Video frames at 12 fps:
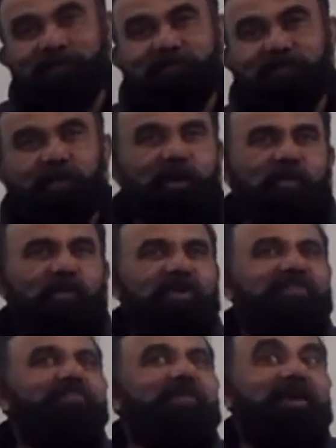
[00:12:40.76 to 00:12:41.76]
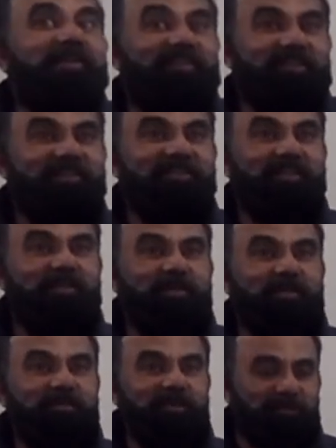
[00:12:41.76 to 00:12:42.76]
Now, what is battery? That
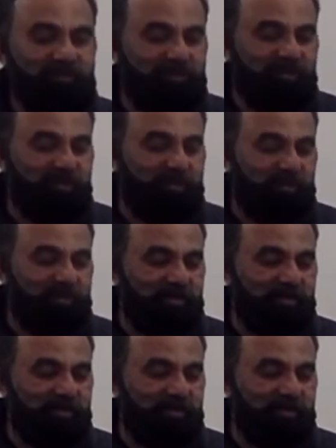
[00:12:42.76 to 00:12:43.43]
is important.